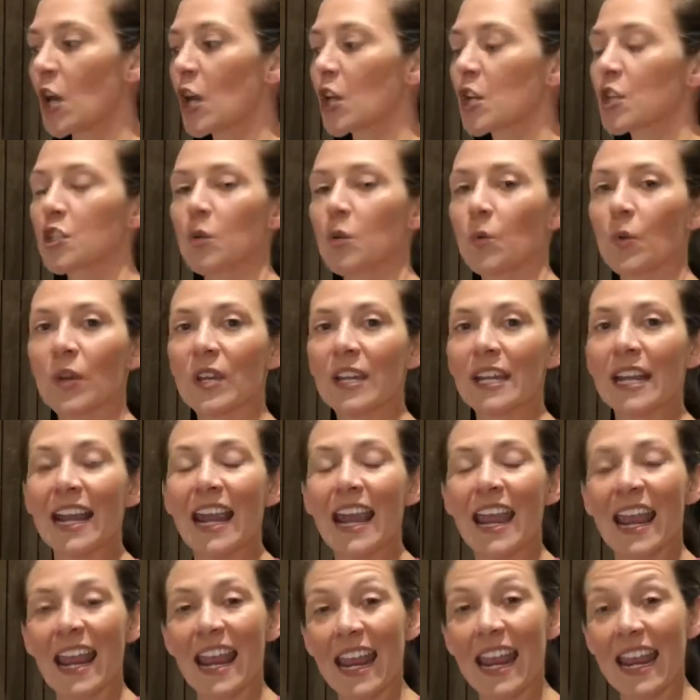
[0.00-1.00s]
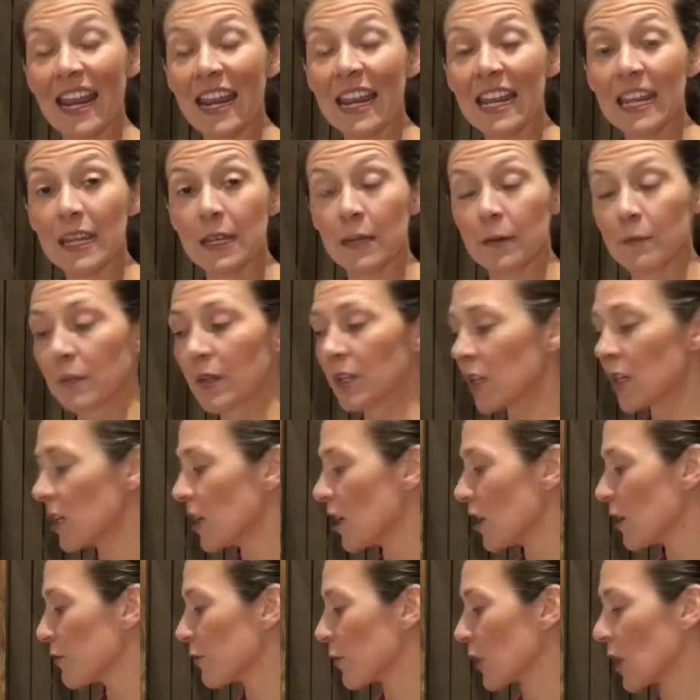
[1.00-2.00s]
So we're going to aim
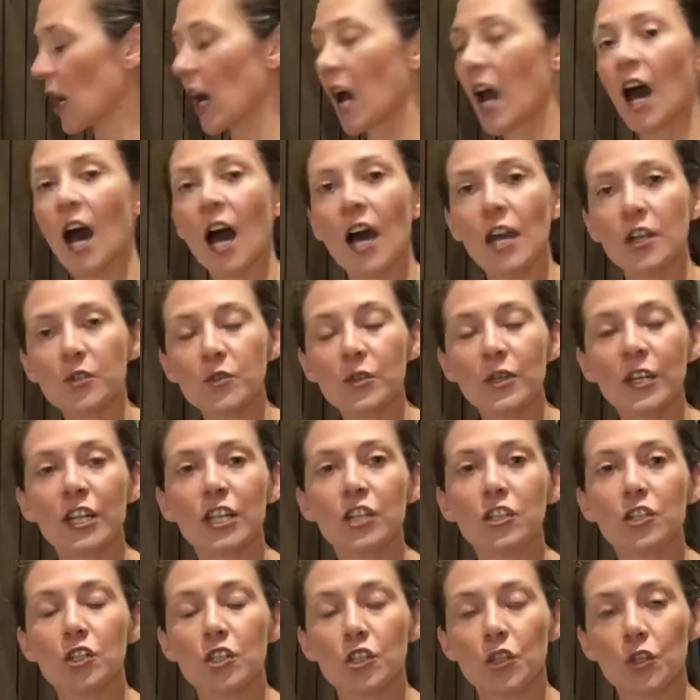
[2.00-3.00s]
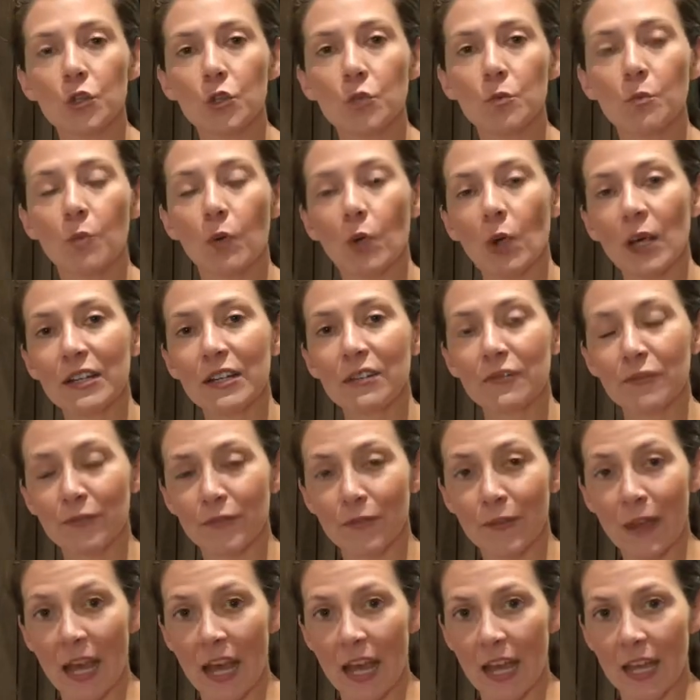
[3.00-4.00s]
for
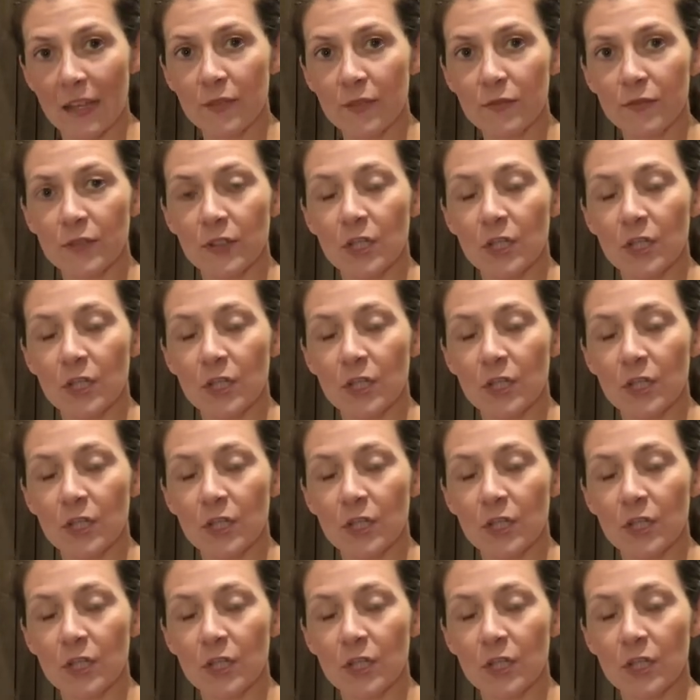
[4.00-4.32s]
102.5